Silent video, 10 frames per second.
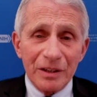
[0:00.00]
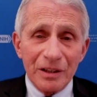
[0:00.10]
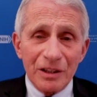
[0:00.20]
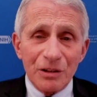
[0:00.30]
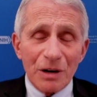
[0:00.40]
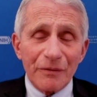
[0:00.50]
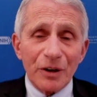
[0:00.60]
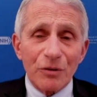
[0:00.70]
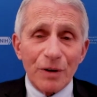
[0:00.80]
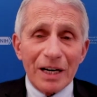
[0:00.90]
you have a
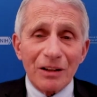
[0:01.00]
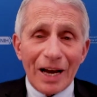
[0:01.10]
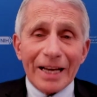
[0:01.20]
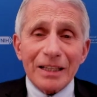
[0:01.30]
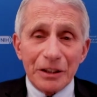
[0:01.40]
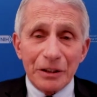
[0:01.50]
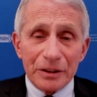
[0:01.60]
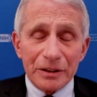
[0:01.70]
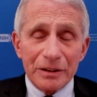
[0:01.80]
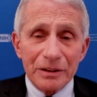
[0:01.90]
greater
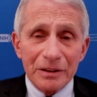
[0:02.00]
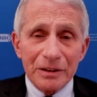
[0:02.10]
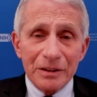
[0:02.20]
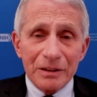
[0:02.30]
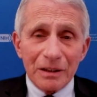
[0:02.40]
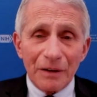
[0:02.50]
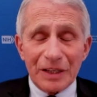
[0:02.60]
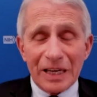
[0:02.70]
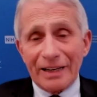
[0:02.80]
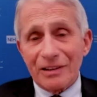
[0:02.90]
likelihood of
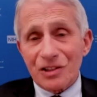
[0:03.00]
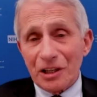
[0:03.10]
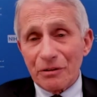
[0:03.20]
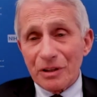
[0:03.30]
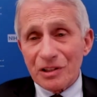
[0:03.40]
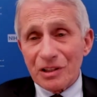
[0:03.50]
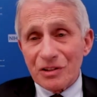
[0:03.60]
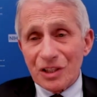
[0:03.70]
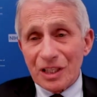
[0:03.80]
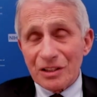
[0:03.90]
getting serious
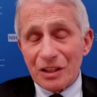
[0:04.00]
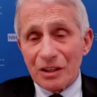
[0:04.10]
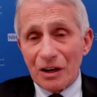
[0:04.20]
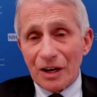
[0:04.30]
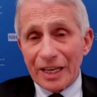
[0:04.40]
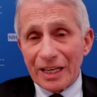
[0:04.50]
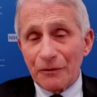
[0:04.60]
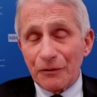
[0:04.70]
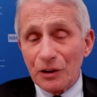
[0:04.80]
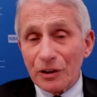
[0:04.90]
disease and dying. And
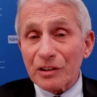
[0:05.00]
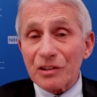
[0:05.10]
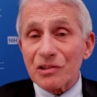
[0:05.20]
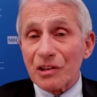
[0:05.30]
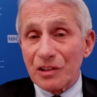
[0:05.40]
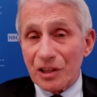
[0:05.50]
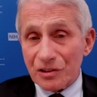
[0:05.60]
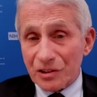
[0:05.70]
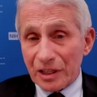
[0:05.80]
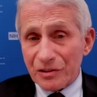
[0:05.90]
if you look at the
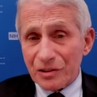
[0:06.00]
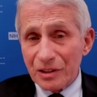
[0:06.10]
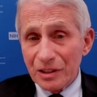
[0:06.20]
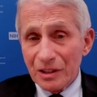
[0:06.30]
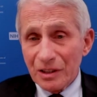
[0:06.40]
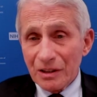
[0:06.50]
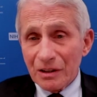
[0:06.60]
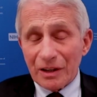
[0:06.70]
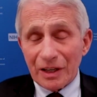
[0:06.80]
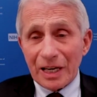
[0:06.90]
statistics
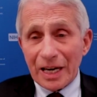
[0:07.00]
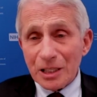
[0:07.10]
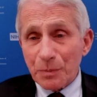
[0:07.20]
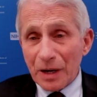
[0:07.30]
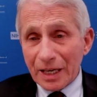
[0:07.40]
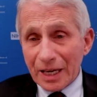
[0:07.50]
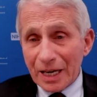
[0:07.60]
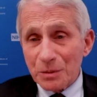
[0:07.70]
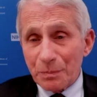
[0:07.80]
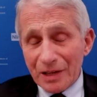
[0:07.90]
on a case by
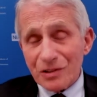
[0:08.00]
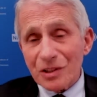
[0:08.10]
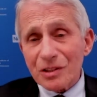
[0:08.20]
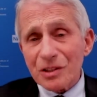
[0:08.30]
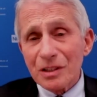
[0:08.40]
case basis,